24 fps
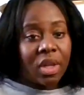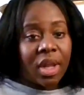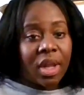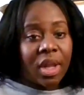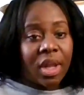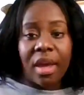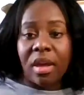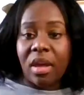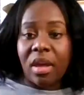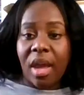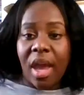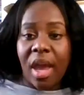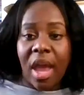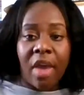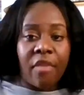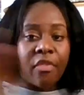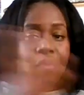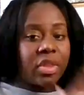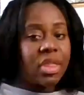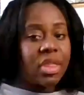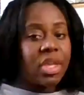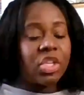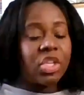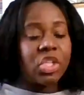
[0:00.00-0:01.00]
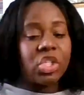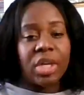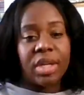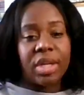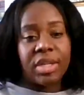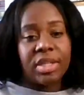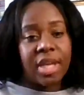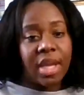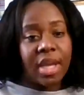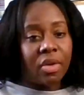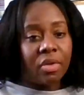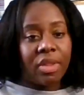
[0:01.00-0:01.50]
Like everything
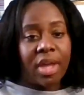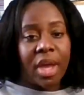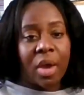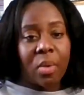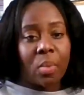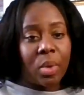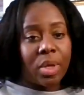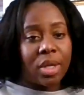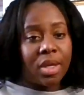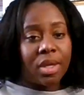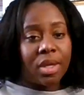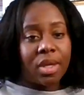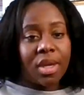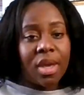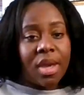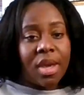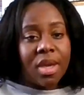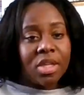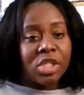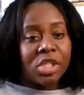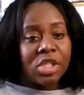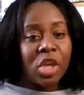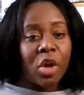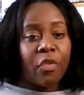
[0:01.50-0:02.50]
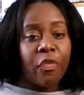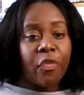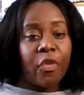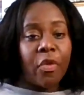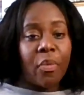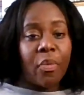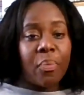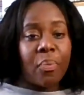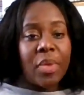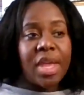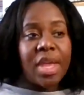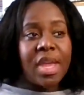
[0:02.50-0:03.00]
shut down that week. So
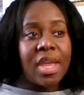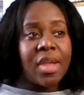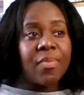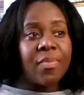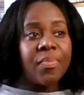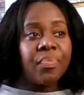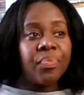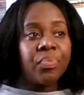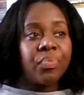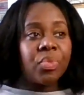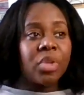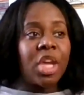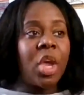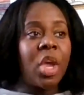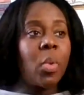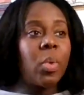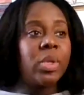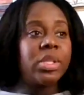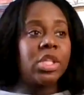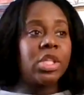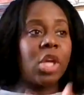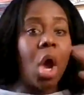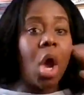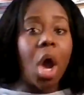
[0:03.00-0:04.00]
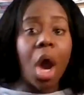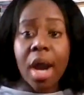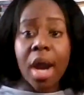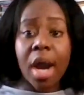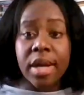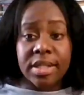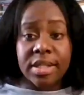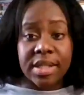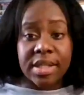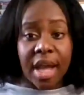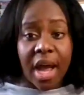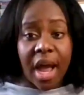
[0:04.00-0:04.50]
for me, it was a
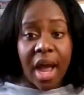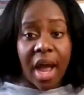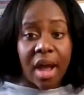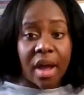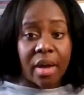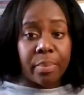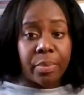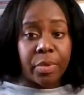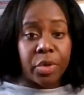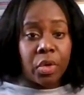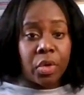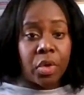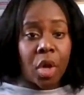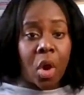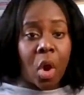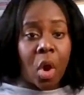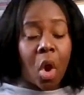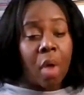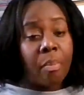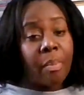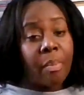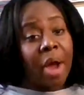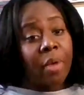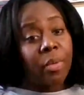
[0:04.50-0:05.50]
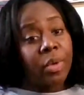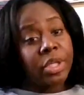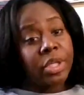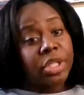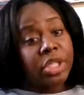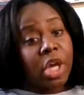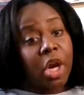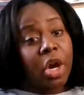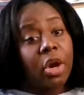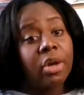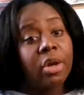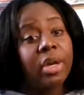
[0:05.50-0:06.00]
hard stop, you know, on my
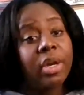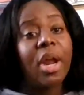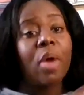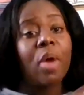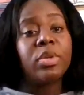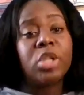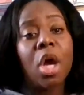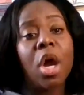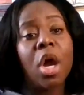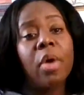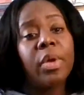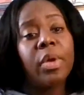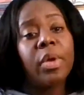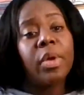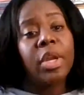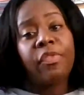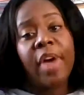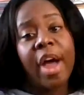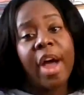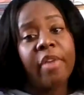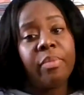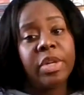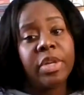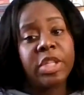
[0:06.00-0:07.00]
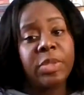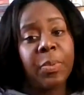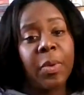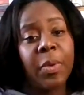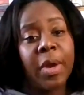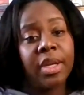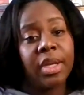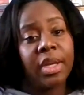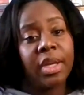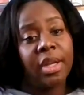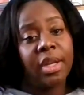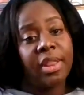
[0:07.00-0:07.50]
return. And I was already 5 months
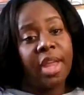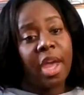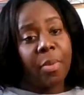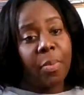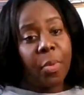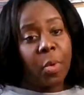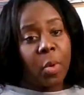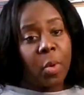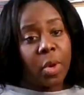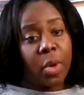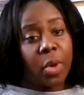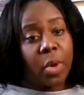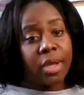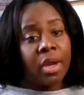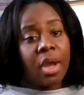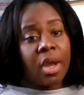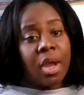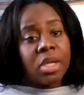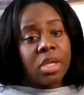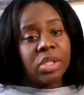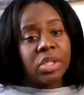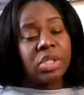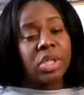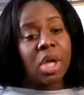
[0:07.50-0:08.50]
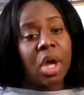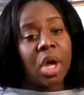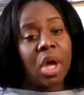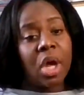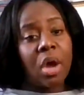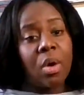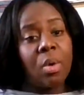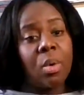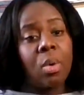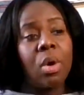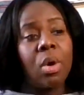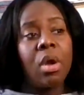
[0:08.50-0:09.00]
pregnant at that point. So